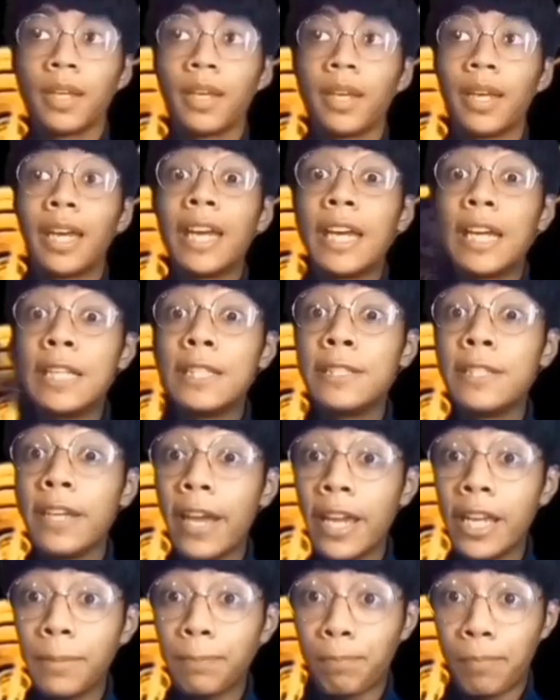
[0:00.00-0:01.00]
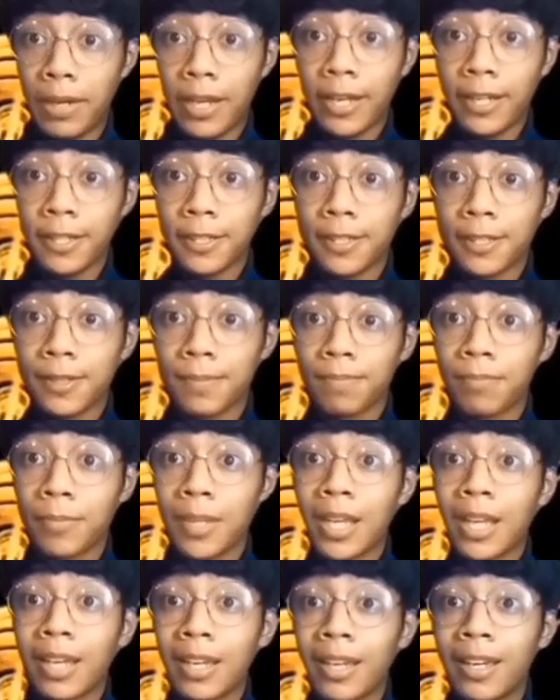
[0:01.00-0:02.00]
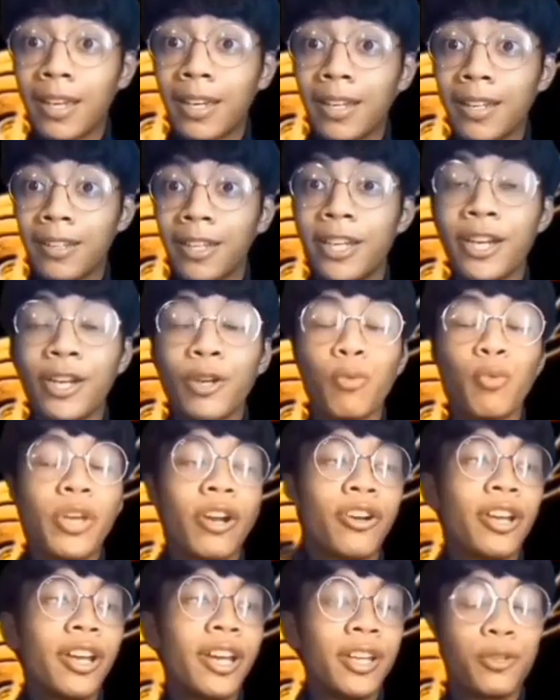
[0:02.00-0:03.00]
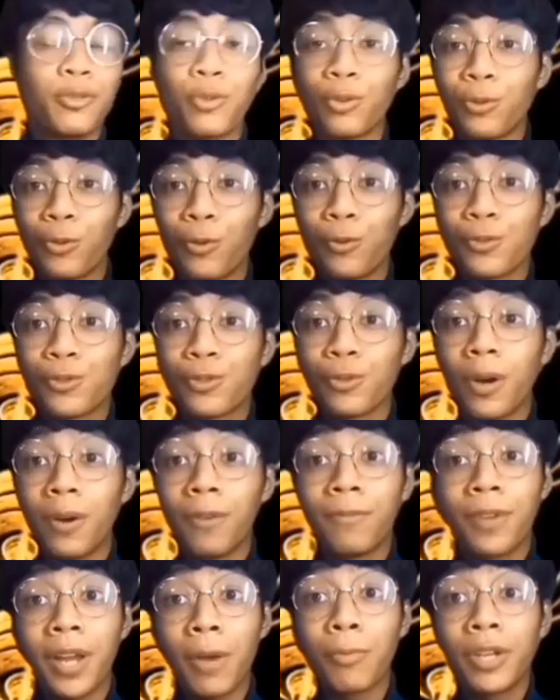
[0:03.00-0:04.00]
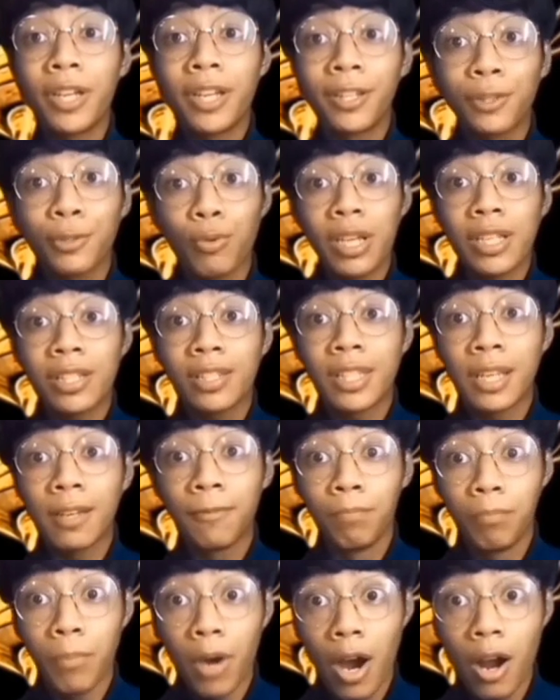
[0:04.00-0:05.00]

In the eighth place, here we are introduced to a very interesting bug.